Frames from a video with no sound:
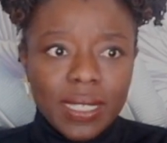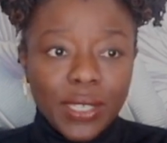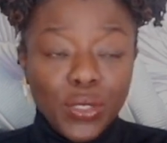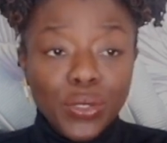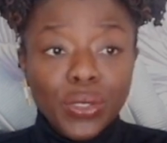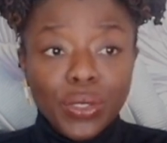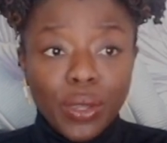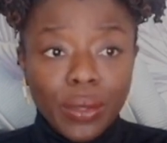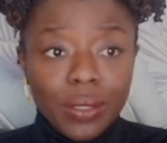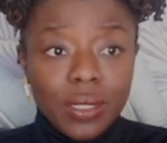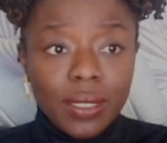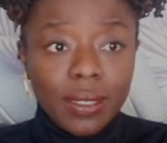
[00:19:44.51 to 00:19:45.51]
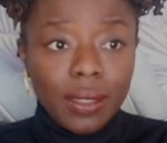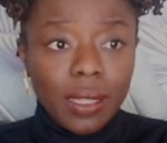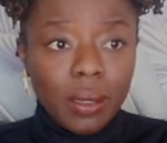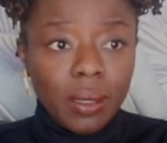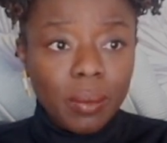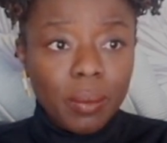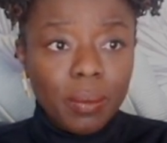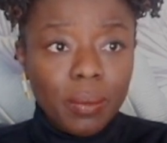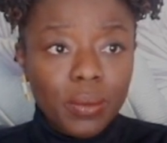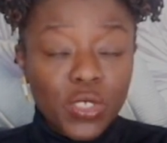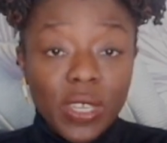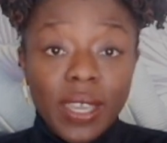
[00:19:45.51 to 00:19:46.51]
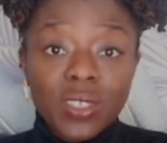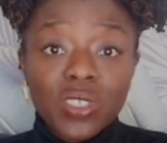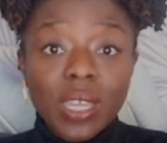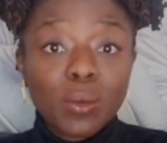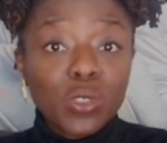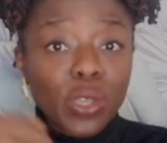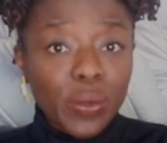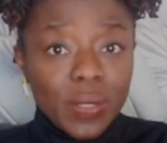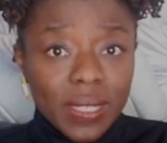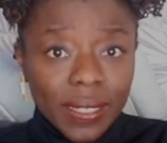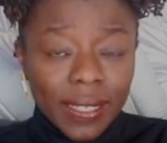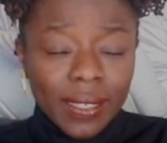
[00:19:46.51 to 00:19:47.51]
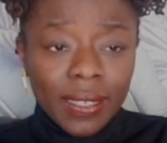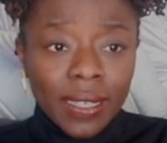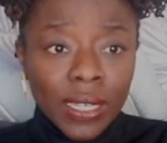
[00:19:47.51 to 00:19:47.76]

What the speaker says: that you could go to the church that was hosting it.